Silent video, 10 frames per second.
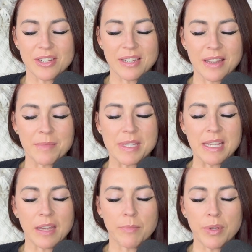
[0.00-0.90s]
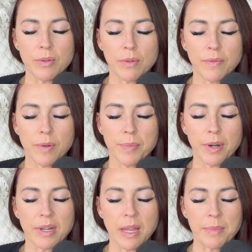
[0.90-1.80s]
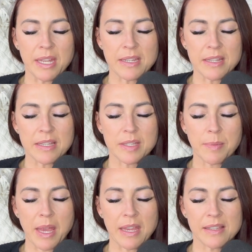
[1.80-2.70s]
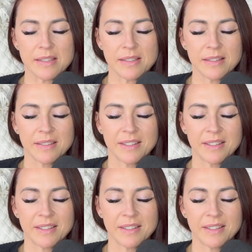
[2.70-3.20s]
I'm seeing a beautiful bird coming into this space.